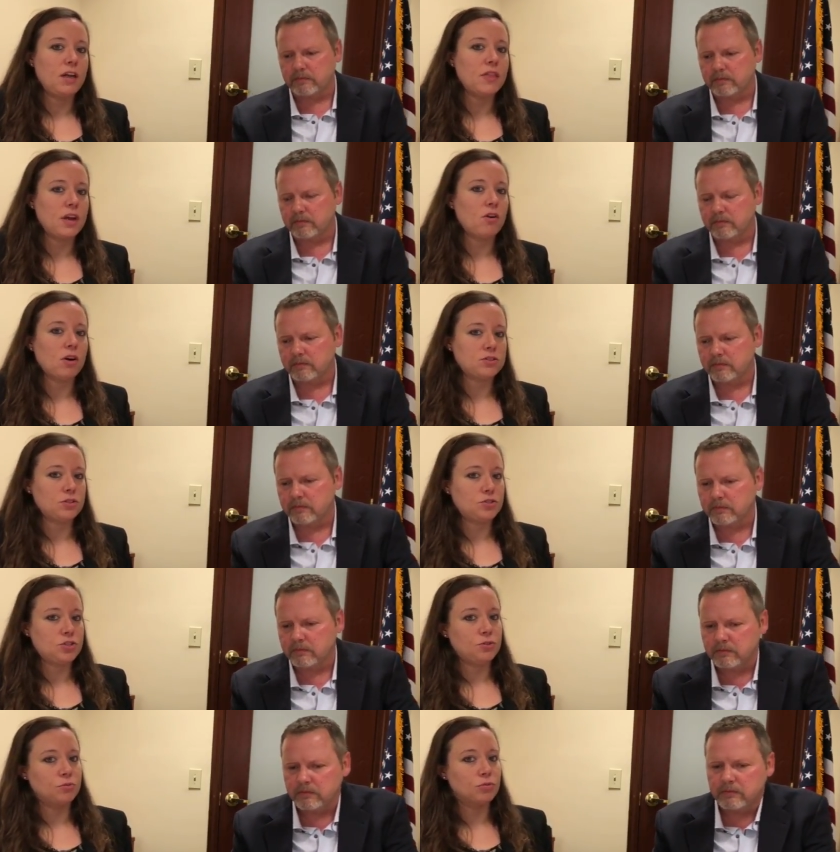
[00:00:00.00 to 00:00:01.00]
Speaker 1: and then also
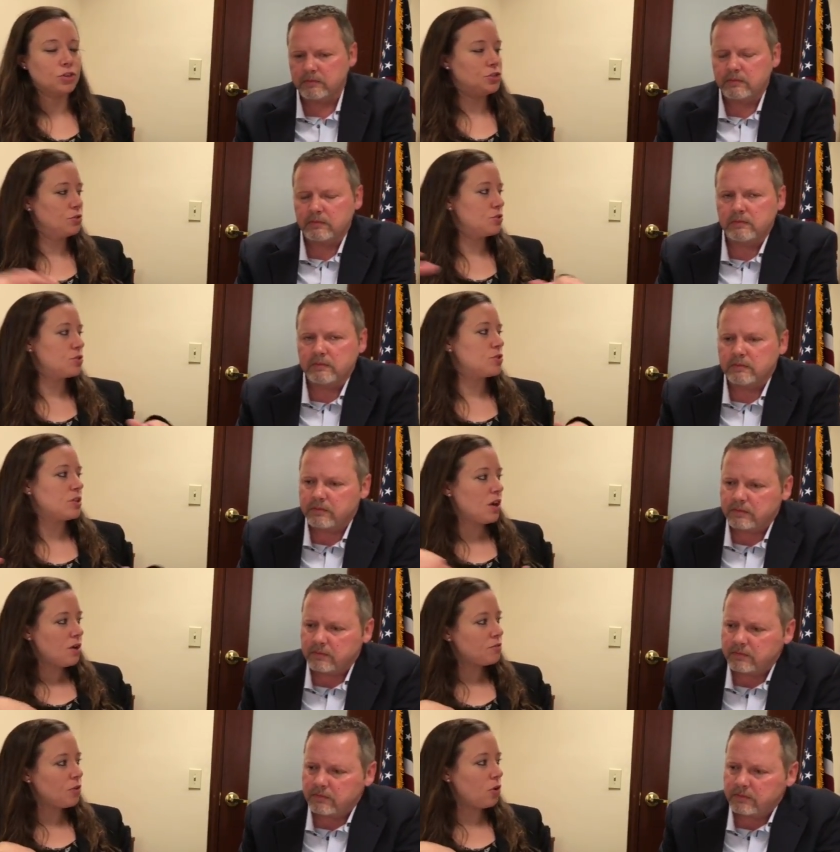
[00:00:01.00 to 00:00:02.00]
to reduce
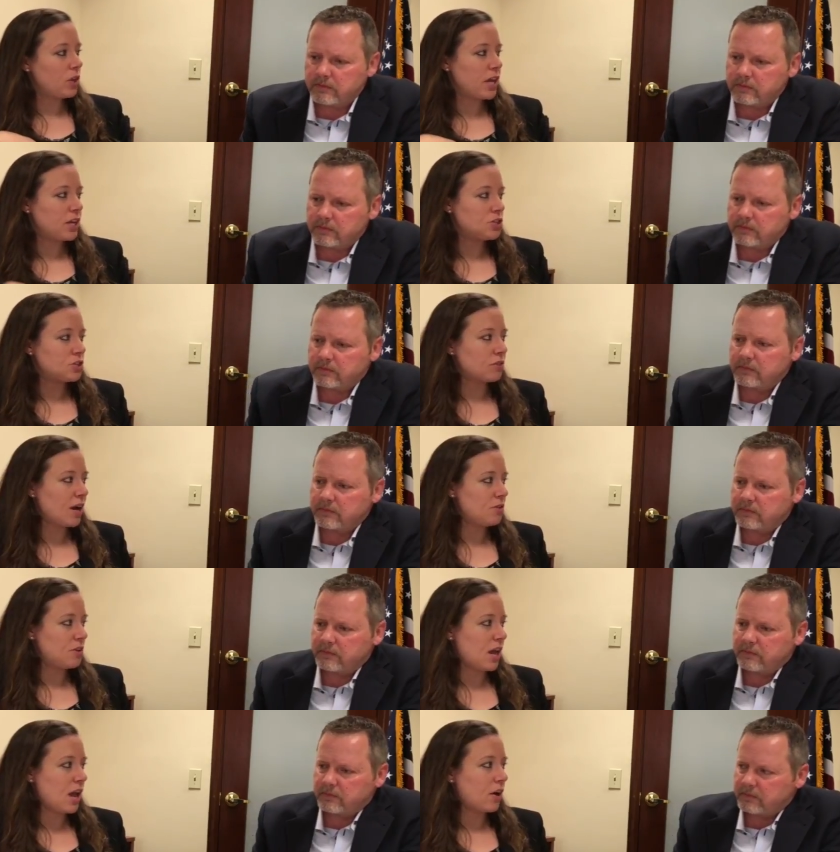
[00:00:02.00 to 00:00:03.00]
foliage
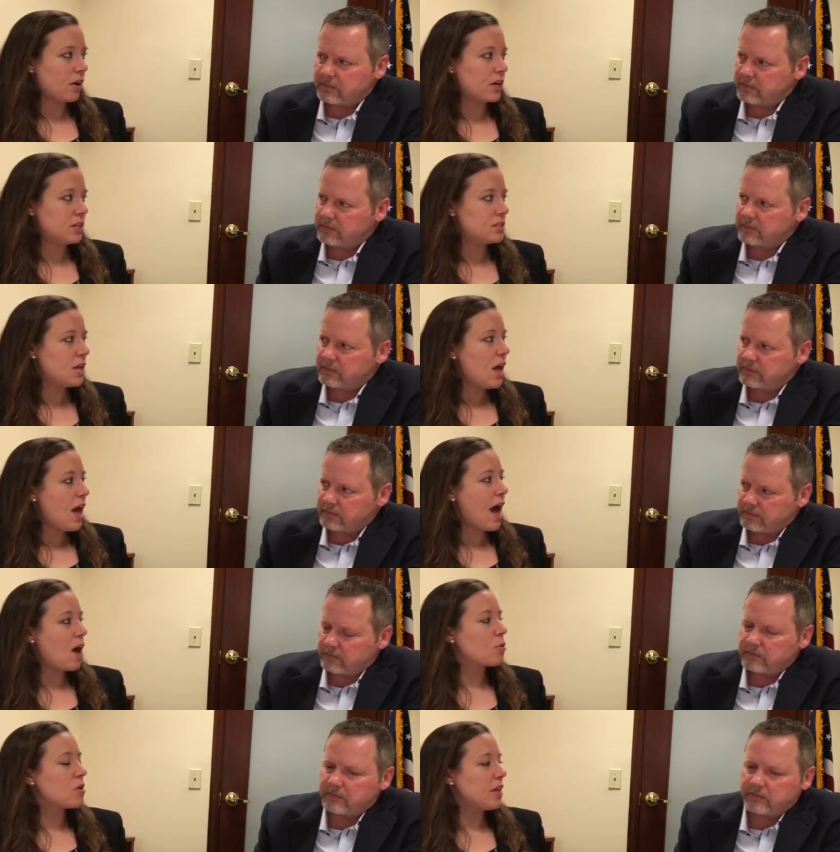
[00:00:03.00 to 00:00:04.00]
surrounding areas, mm-hmm.
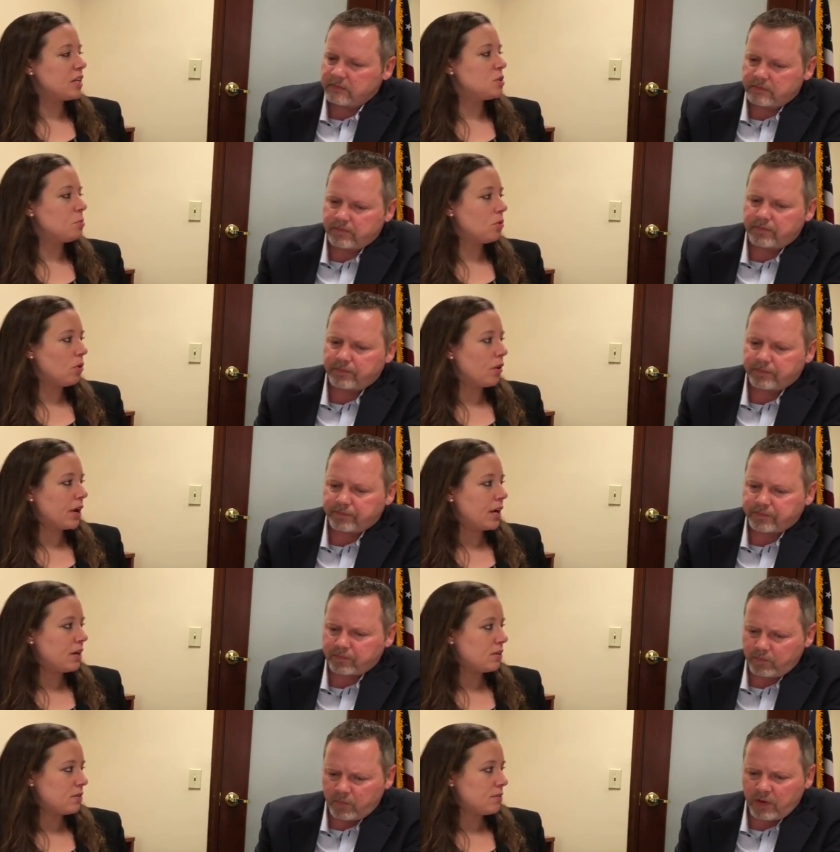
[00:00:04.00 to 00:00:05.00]
how were they
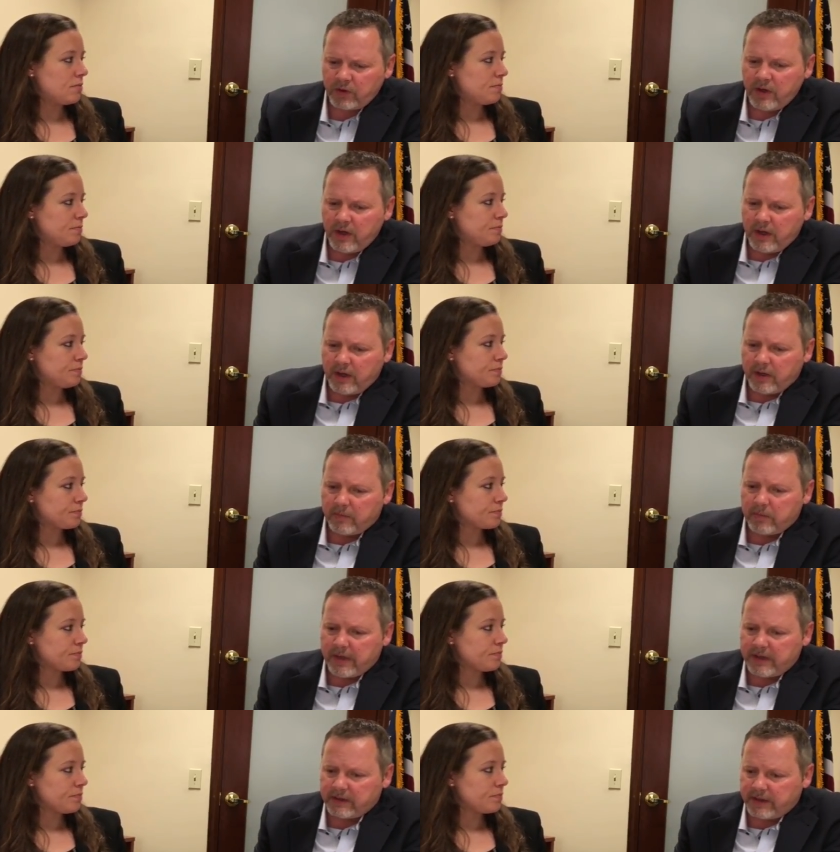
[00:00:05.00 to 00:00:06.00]
deployed?
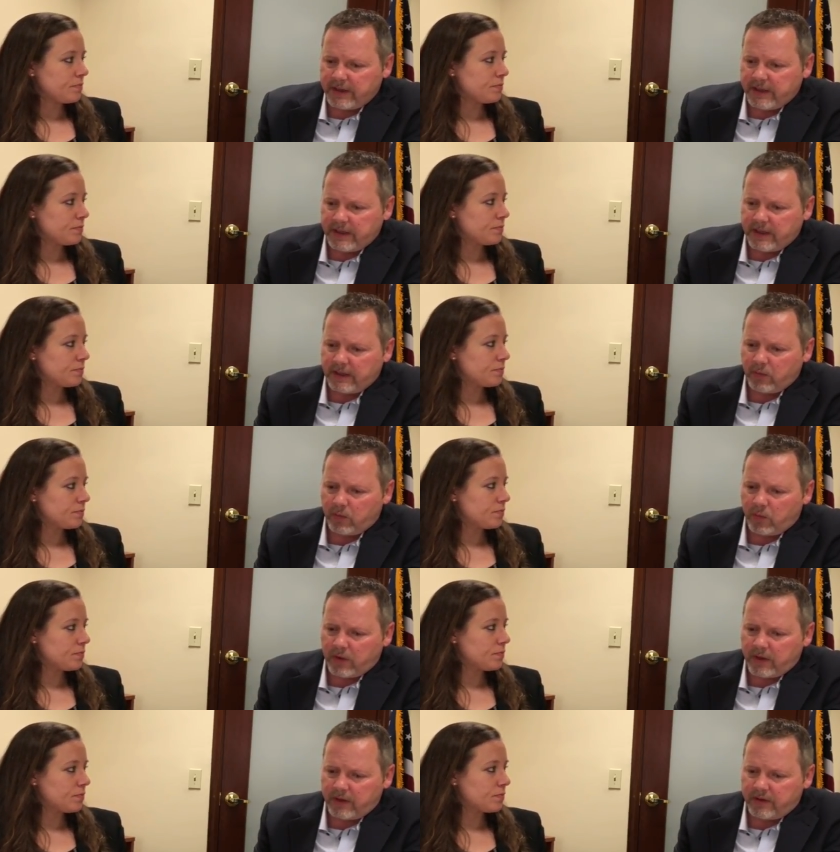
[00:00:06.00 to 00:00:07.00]
Speaker 2: Mainly
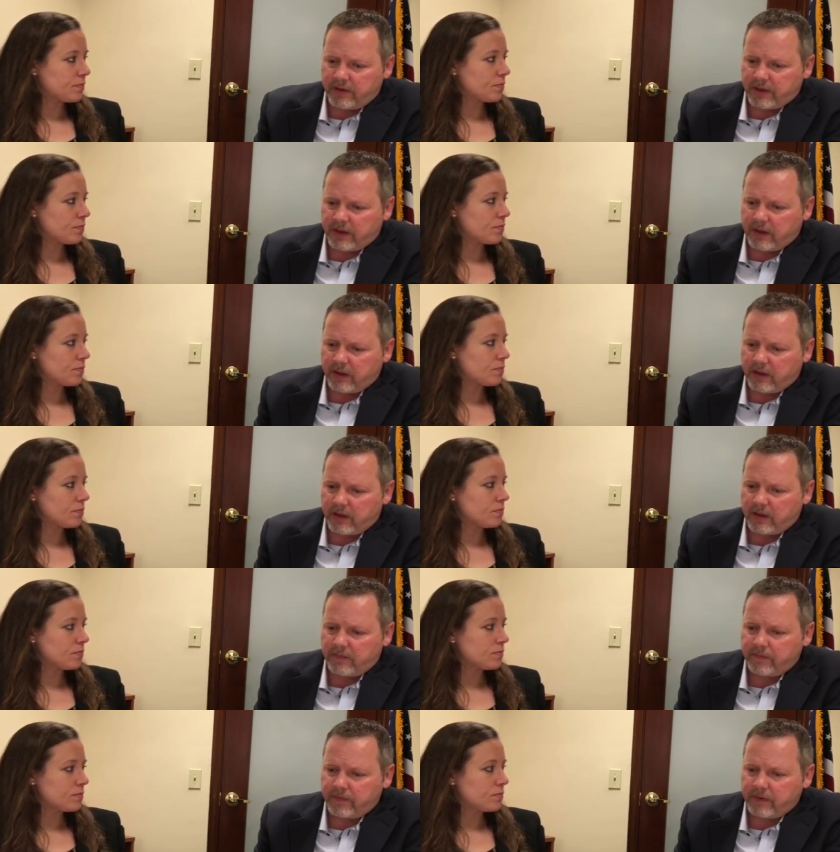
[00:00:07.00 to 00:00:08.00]
with
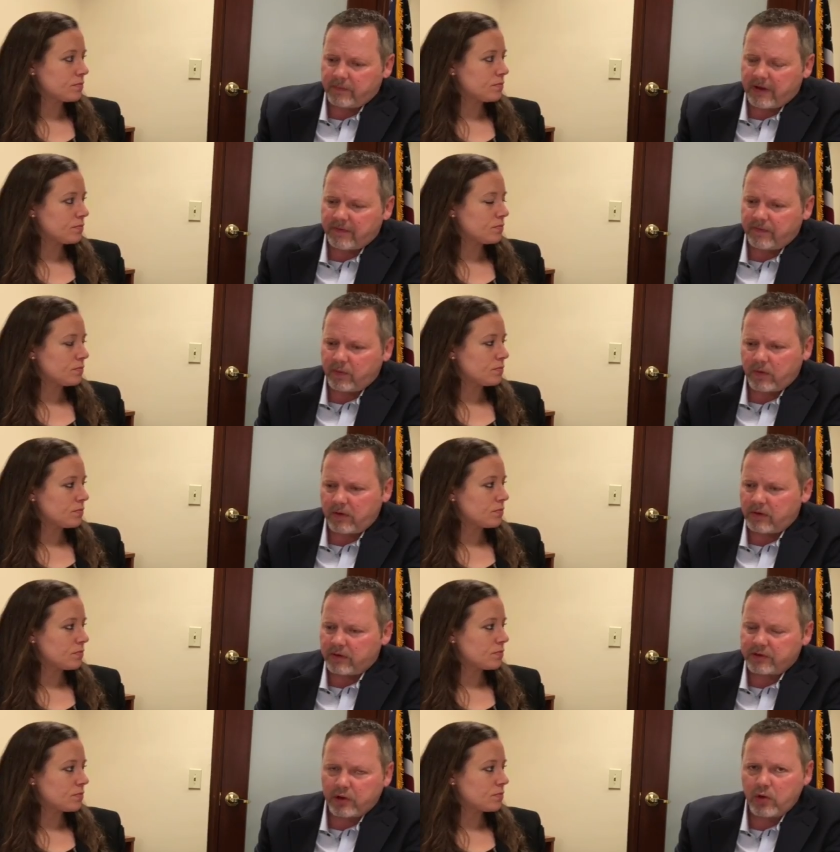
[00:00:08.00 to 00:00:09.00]
uh, about four
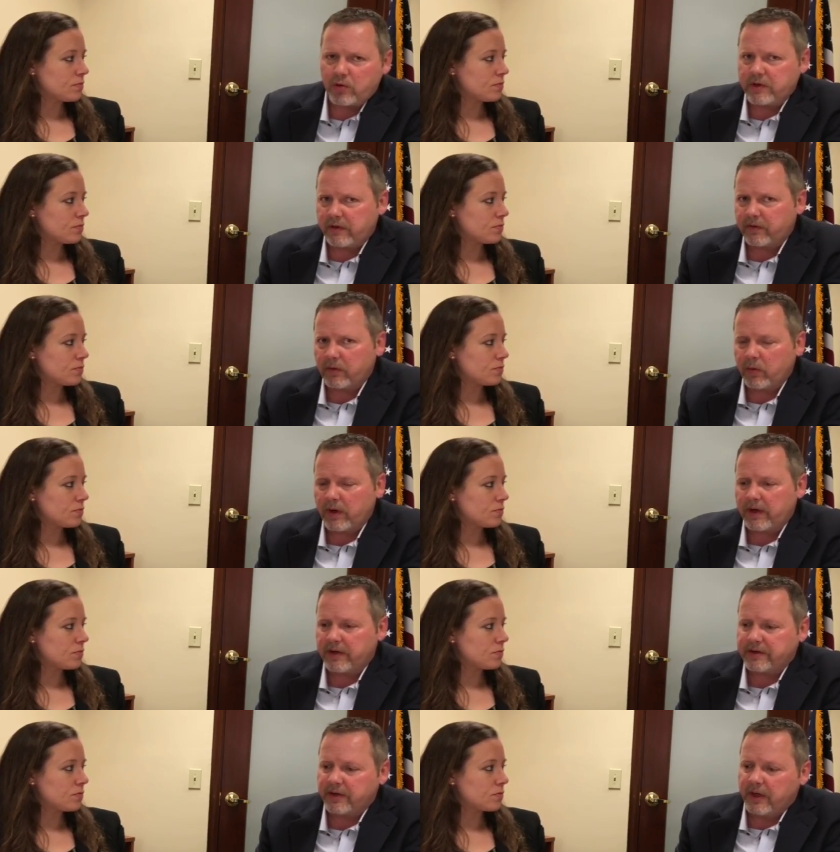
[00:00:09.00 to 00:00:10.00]
or so different
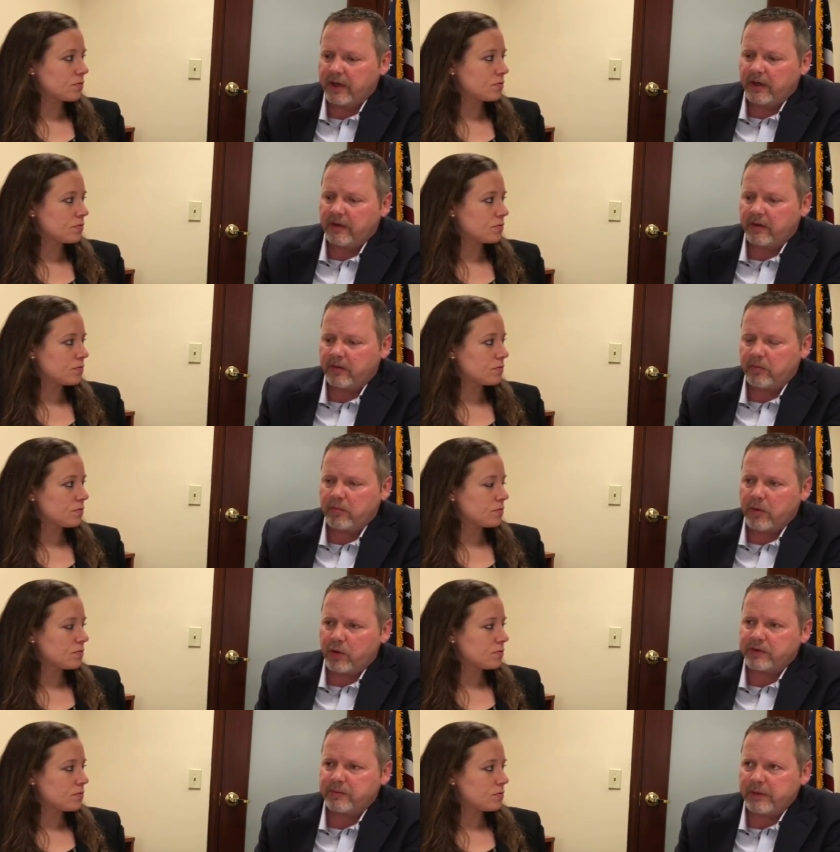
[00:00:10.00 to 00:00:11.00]
ways that
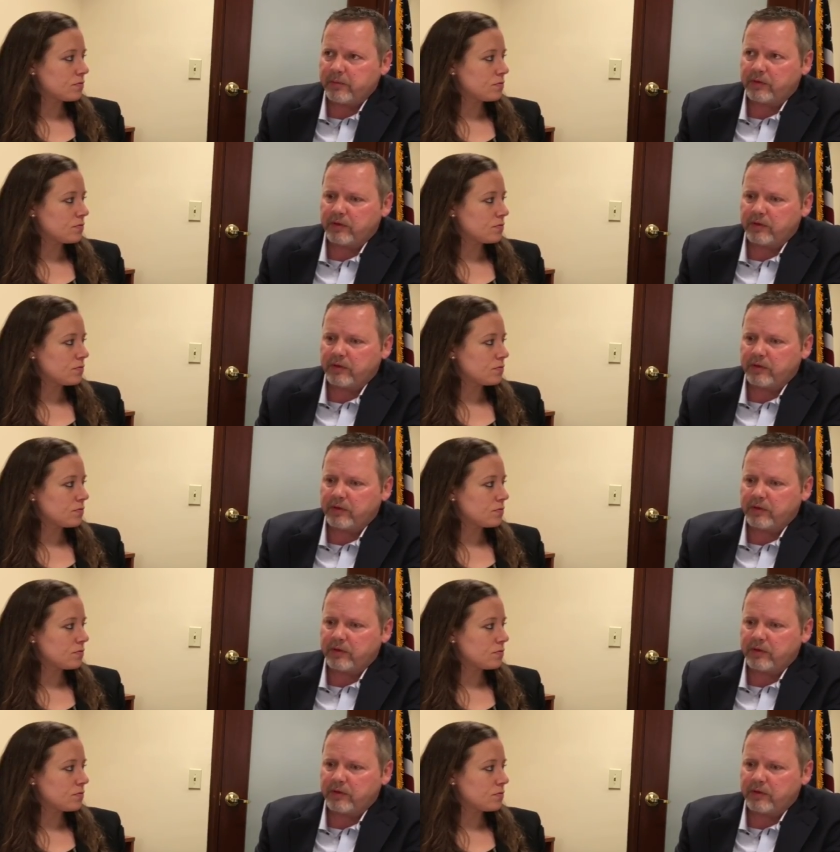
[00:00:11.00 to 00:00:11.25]
most people